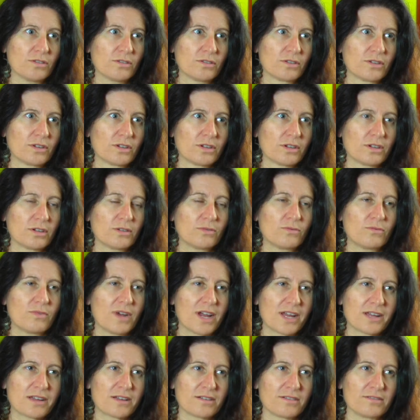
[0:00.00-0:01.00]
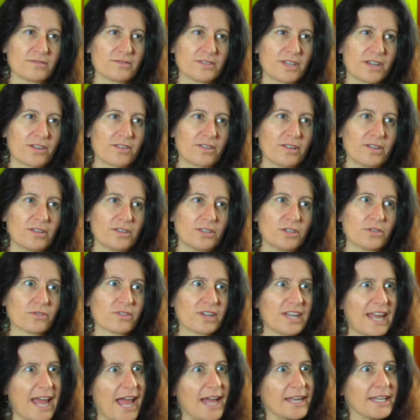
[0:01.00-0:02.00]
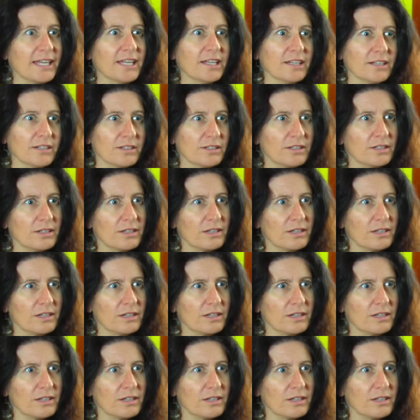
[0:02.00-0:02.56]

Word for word: Yeah. Wow, you're allowed in.